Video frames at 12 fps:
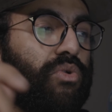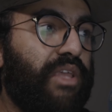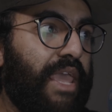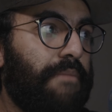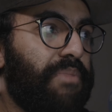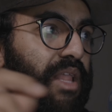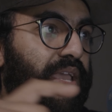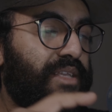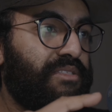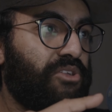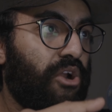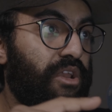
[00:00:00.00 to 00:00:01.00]
gameplay
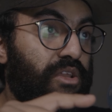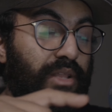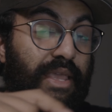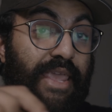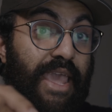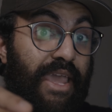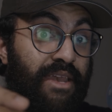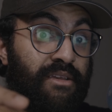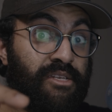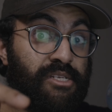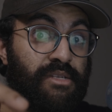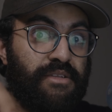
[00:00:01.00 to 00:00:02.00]
is starting to like
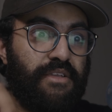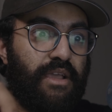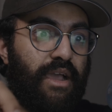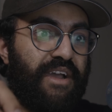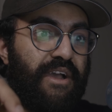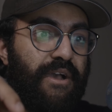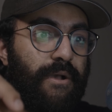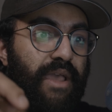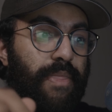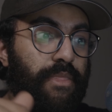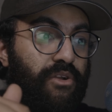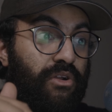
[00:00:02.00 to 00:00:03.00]
end,
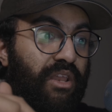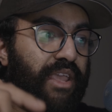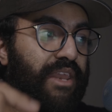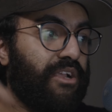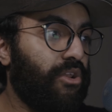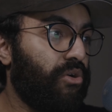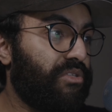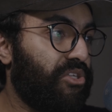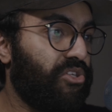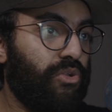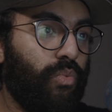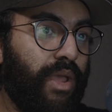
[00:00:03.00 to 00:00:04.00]
and they're getting closer
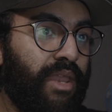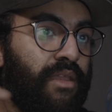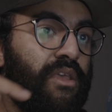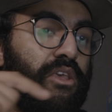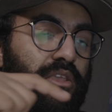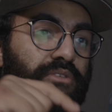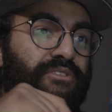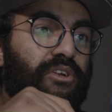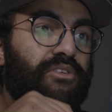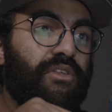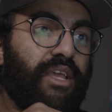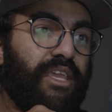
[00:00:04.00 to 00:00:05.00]
to the win, you'll
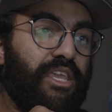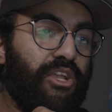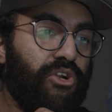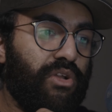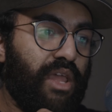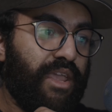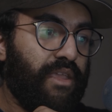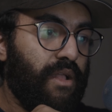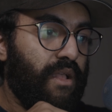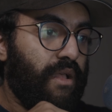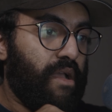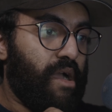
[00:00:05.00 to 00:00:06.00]
start to like hear like
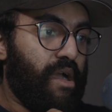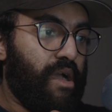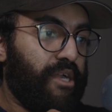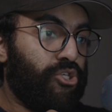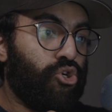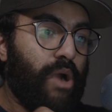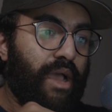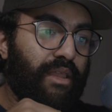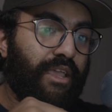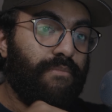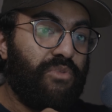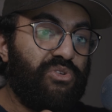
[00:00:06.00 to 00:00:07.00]

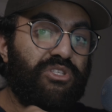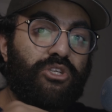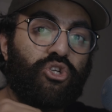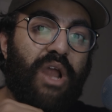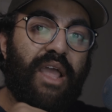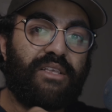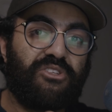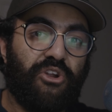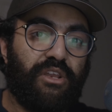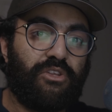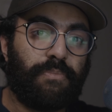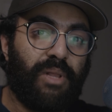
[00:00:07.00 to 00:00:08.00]
a music track
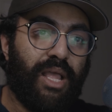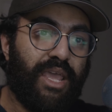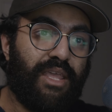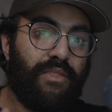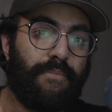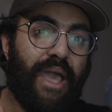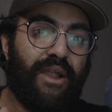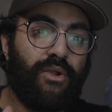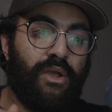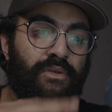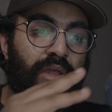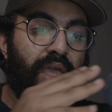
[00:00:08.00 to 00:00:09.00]
starting to play in the
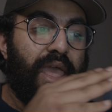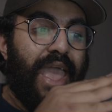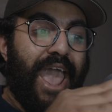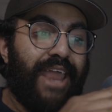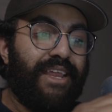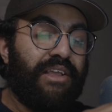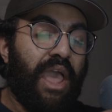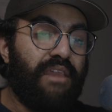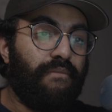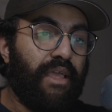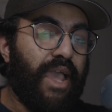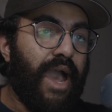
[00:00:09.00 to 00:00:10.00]
background, and it kind
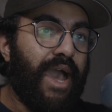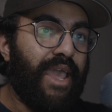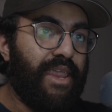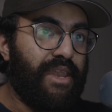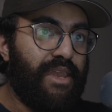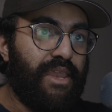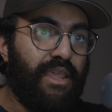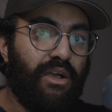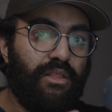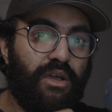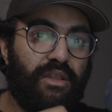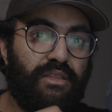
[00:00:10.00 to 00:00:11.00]
of like heightening
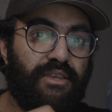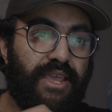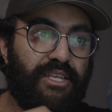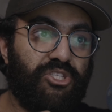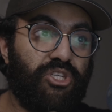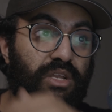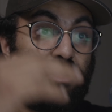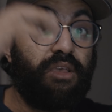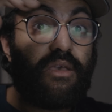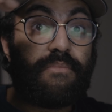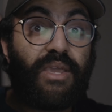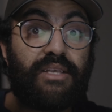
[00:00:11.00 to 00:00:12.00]
a lot of the tension,
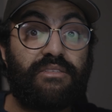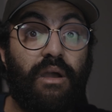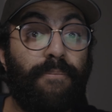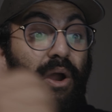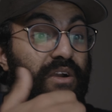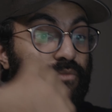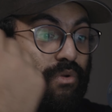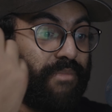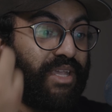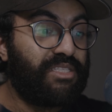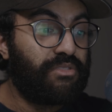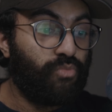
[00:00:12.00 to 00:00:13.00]
because part of what
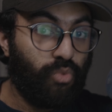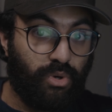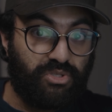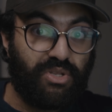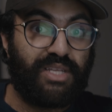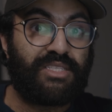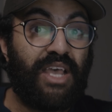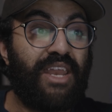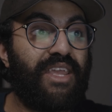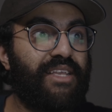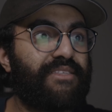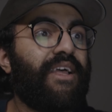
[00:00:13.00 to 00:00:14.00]
makes Warzone
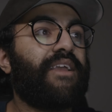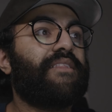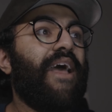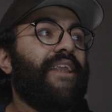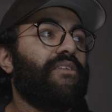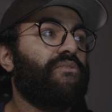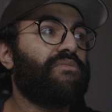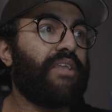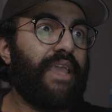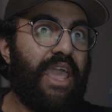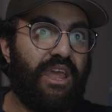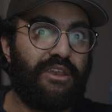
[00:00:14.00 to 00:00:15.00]
exciting is like those
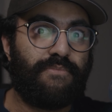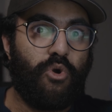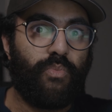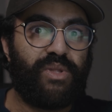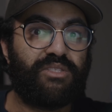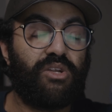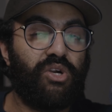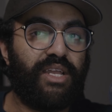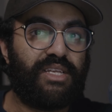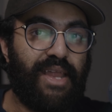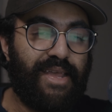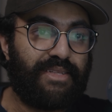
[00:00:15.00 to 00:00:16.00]
like end moments that are
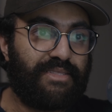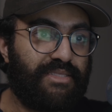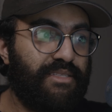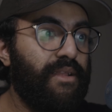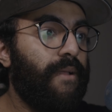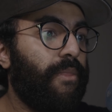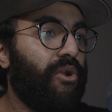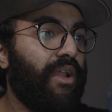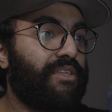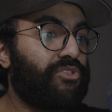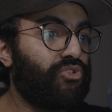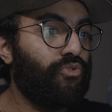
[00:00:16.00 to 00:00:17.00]
like tense. They're
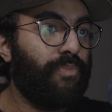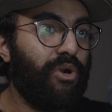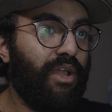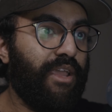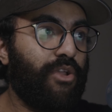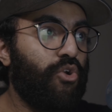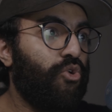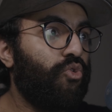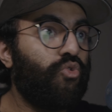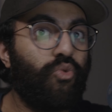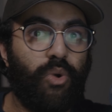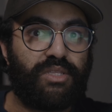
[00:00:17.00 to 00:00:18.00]
like super like,
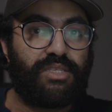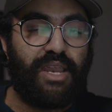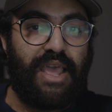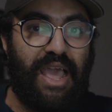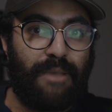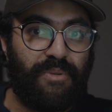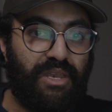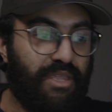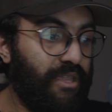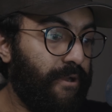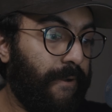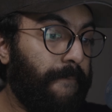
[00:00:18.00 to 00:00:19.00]
ooh, what's gonna happen
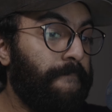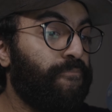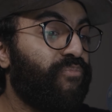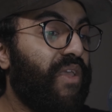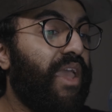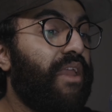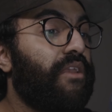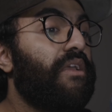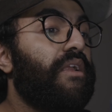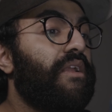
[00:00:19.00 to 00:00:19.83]
here? And